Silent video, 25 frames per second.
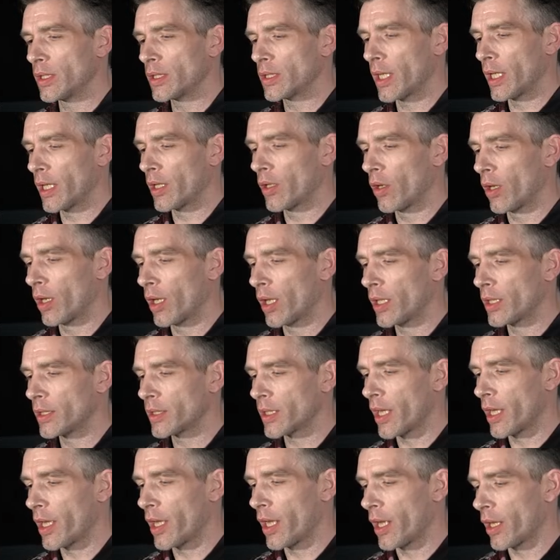you're seeing all
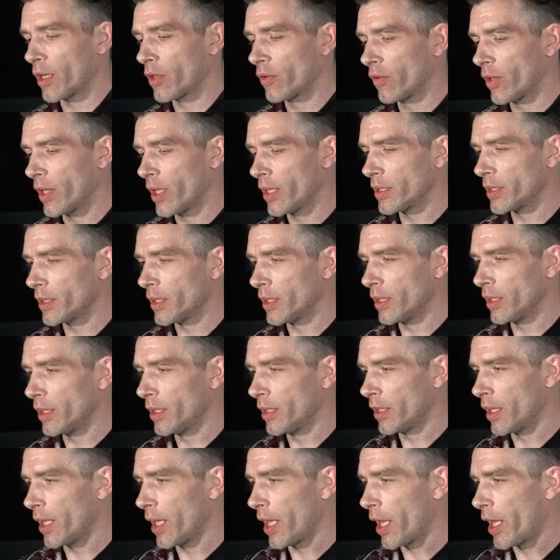these
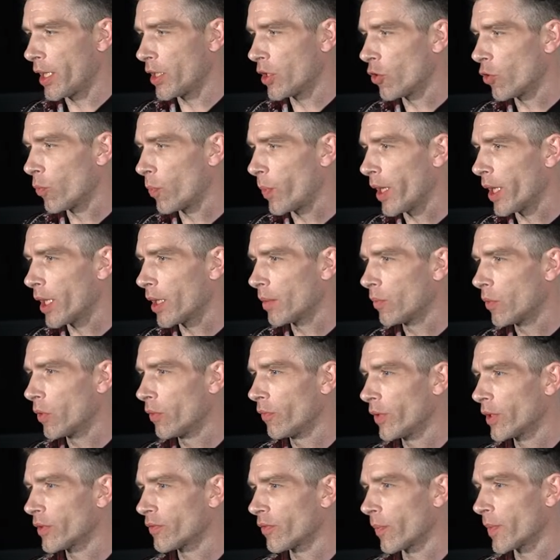crazy European
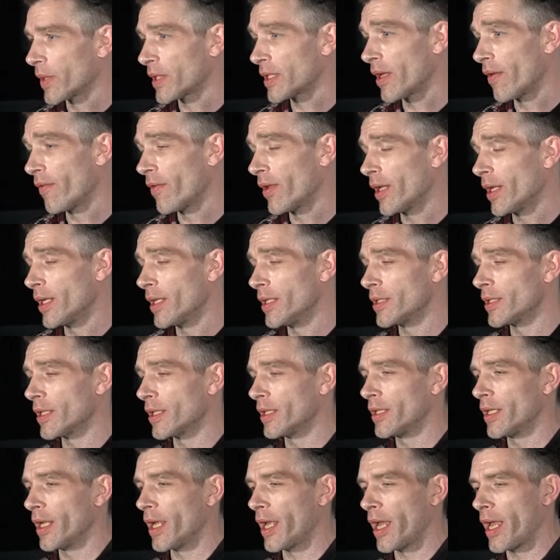movies from the '70s,
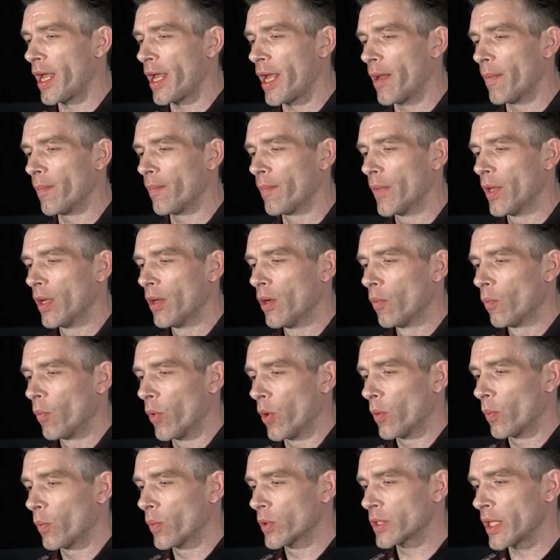and
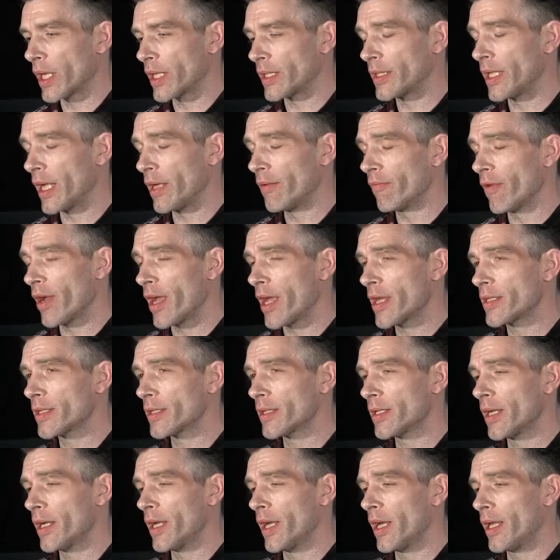one was like Deep Red,
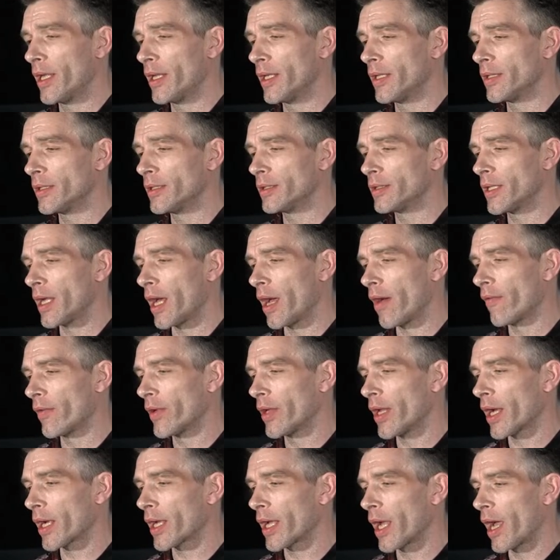and
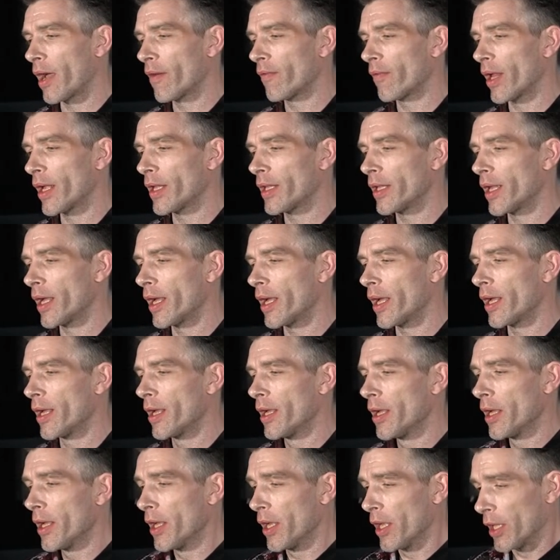having that kind of like the
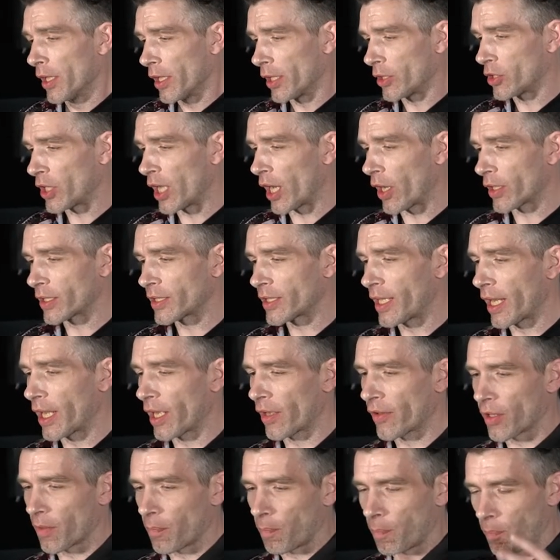Giallo
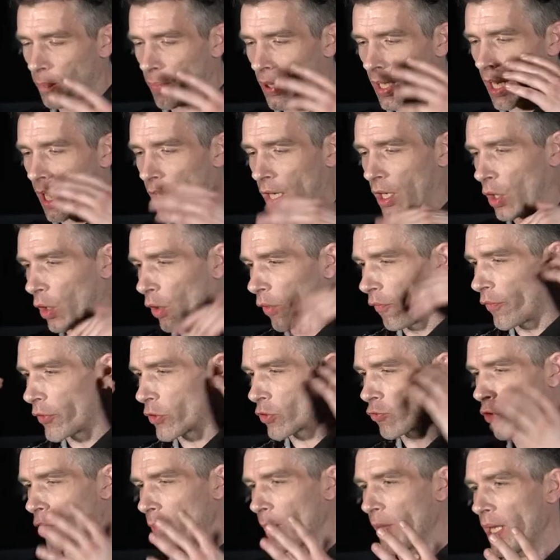sticker, the black glove, the
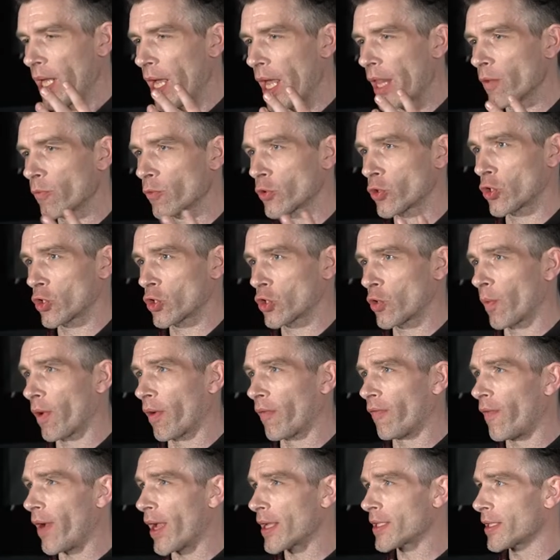Trilby hat, was just
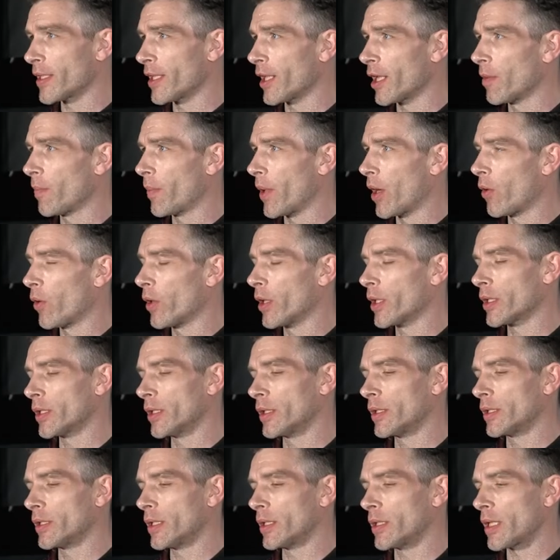something fascinating about it.
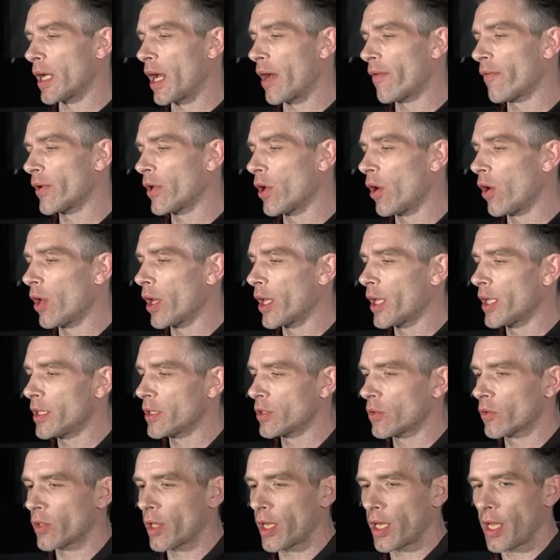And having all
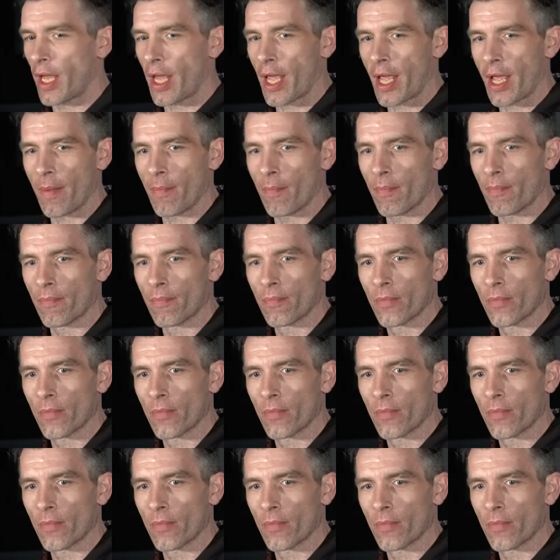these other